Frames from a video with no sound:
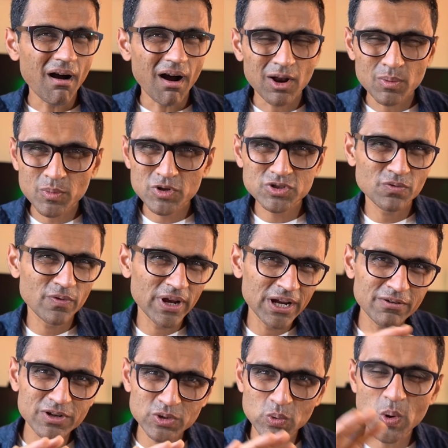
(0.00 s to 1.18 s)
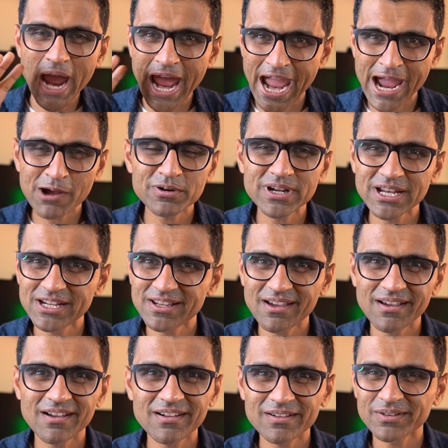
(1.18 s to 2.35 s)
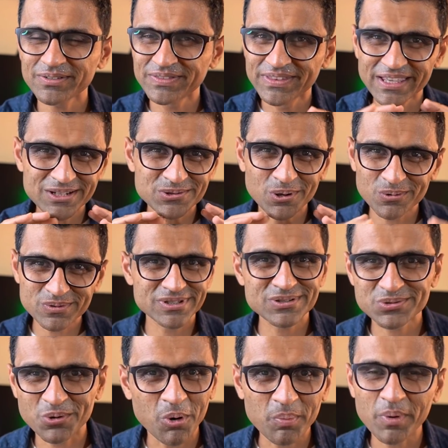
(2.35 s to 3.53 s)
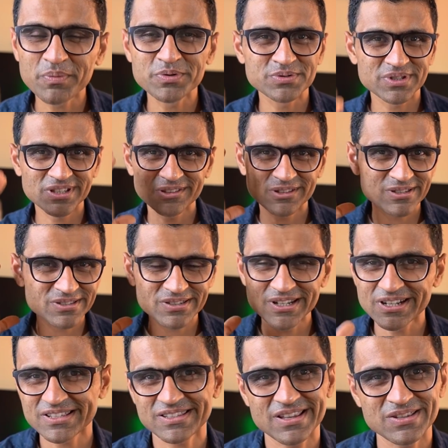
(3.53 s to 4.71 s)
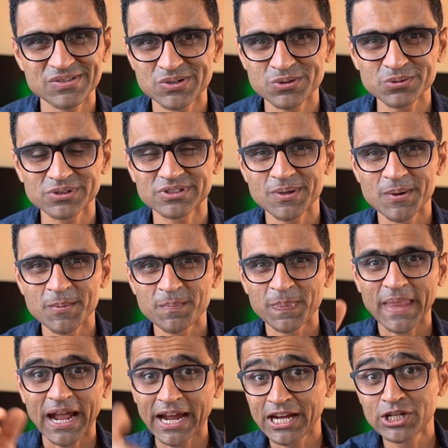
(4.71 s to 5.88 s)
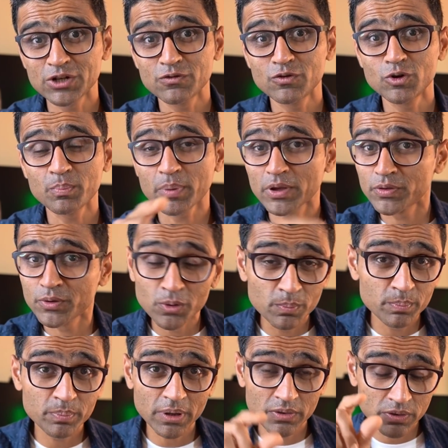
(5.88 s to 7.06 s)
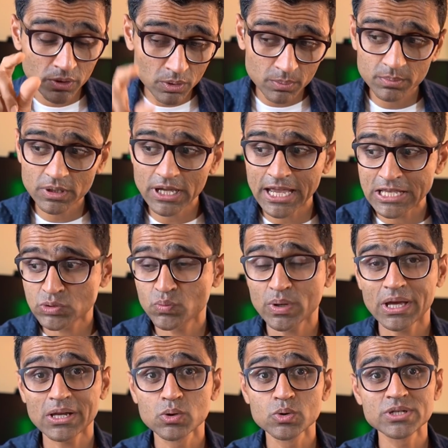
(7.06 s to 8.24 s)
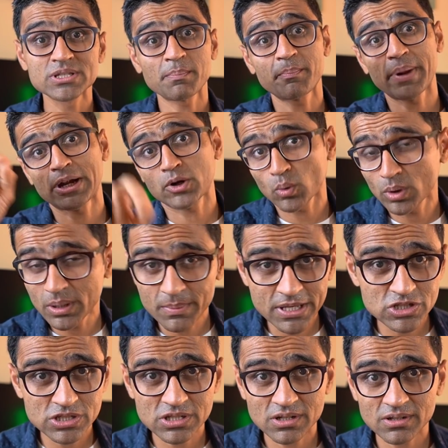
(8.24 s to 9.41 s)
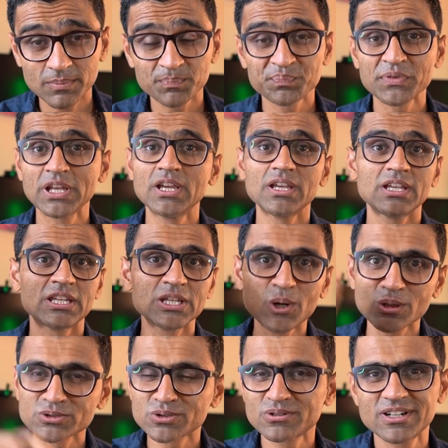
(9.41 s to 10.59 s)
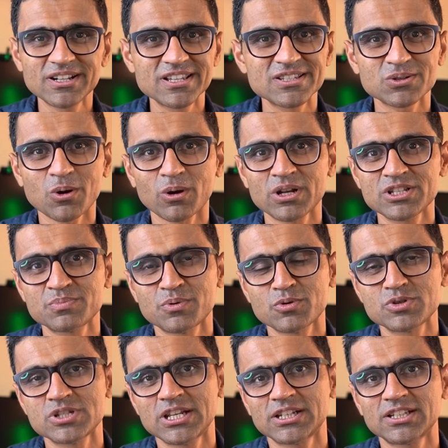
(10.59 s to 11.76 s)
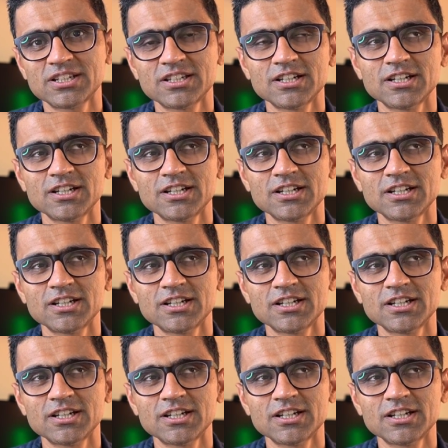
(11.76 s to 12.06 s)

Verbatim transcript: almost whenever you have data, there is always a scope of using these data science tools. I interviewed Padruk Pradyumna as well, who is a petroleum engineer. He also did his college project